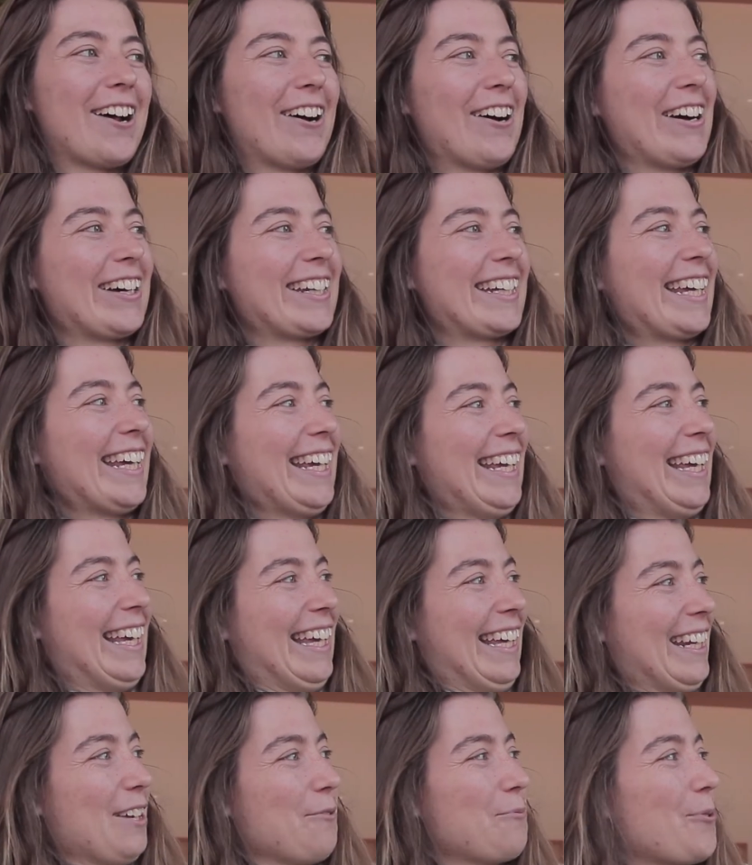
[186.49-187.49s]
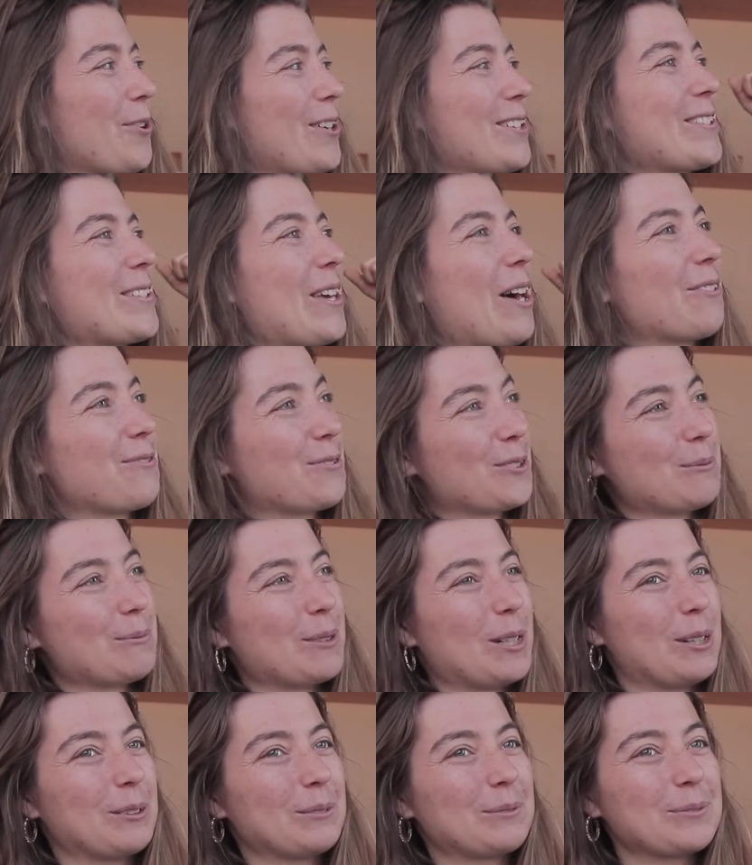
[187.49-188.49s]
on and I pressed
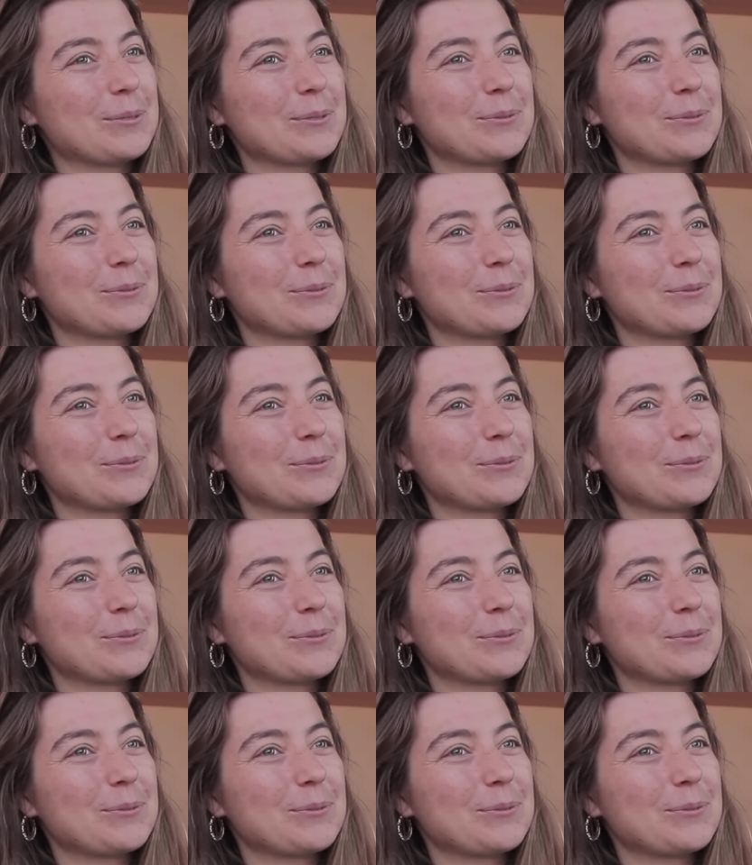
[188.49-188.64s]
Hufflepuff.